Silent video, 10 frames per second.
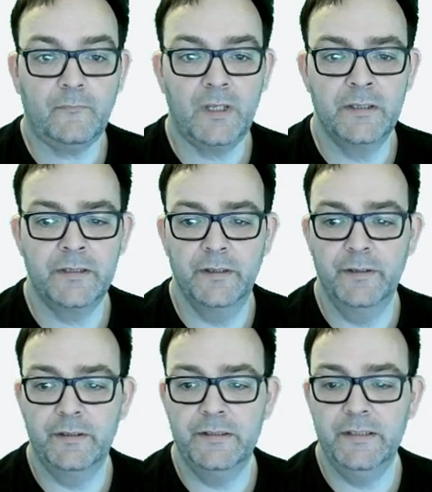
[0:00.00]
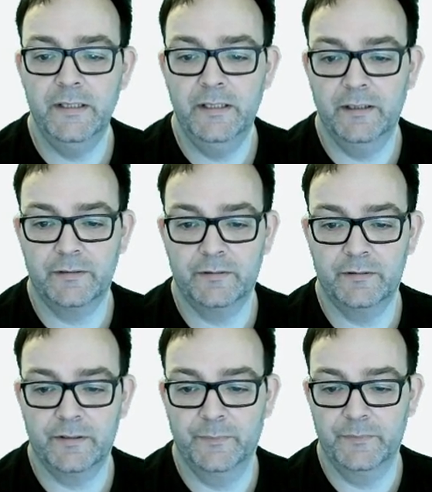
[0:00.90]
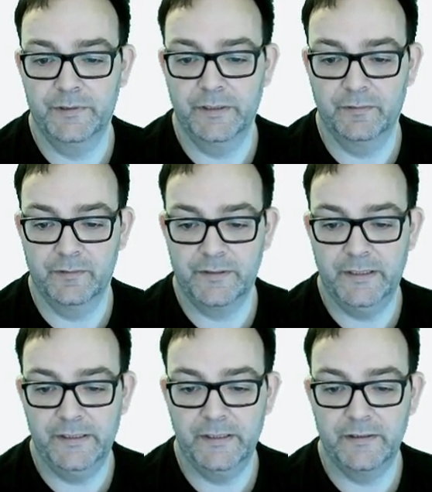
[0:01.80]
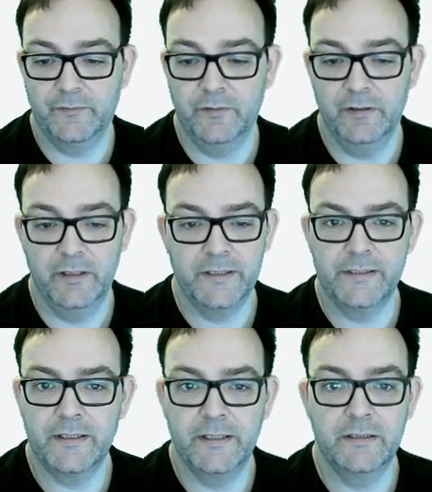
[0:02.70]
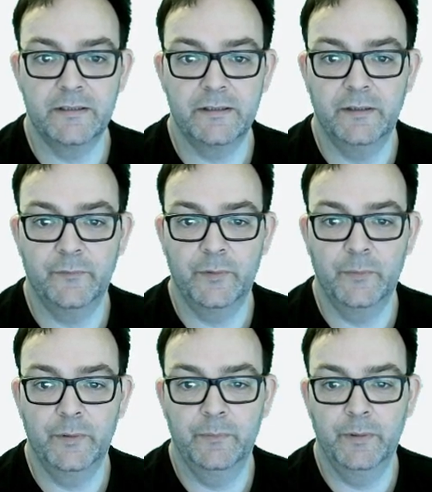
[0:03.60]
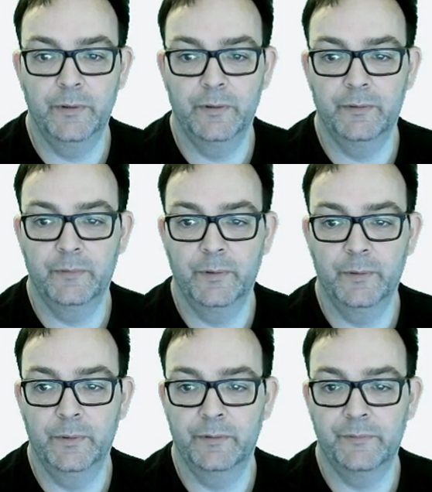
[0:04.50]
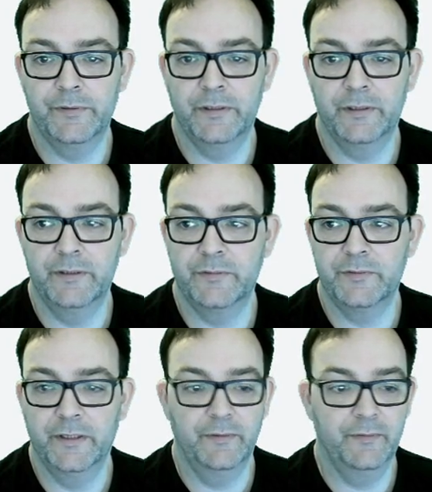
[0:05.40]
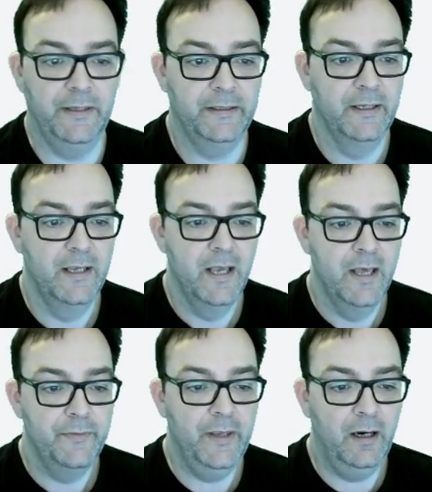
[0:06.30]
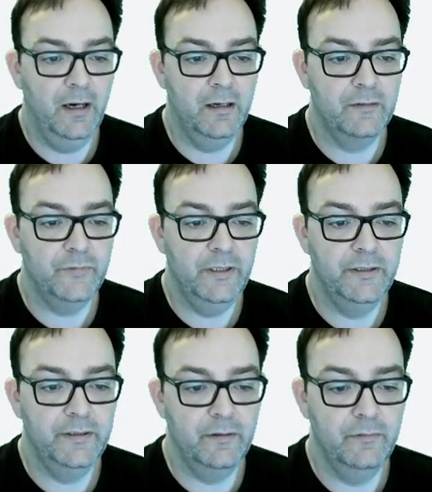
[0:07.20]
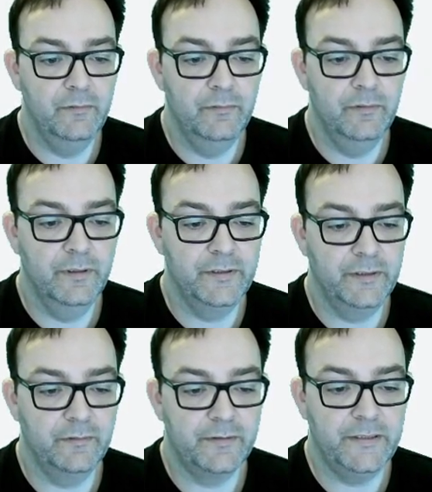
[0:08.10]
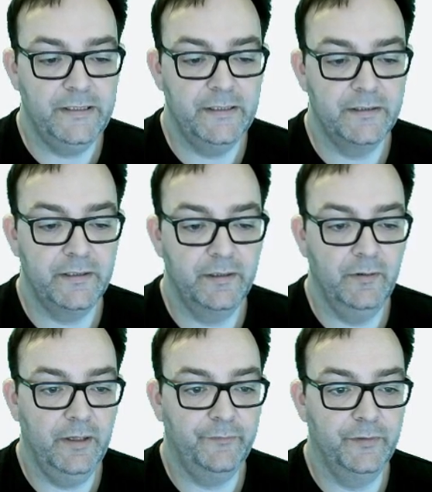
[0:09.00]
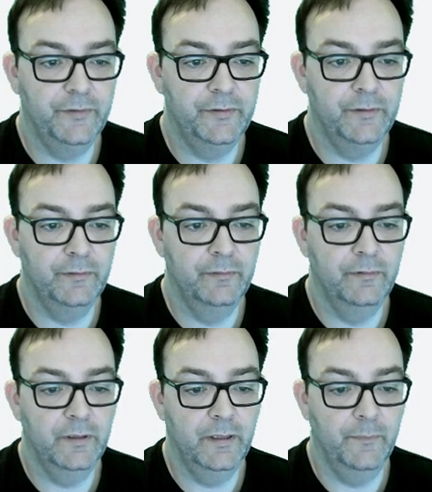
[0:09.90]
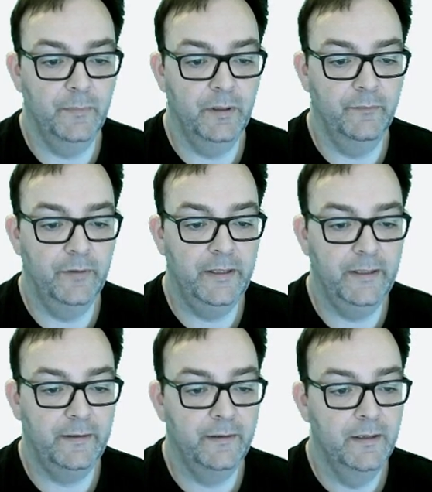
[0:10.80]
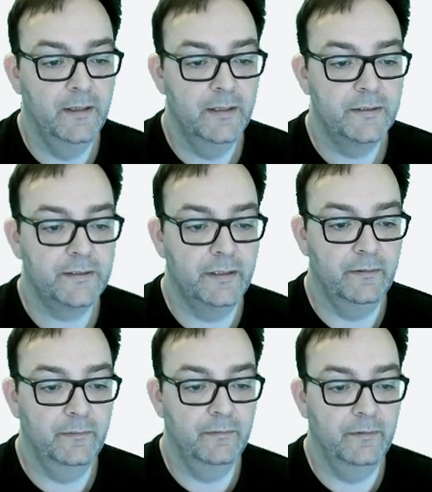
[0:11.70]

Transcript: So you can see here it's got some general settings. You've got license keys and stuff. We're not interested in that. There are really no general settings that you have to do over here. So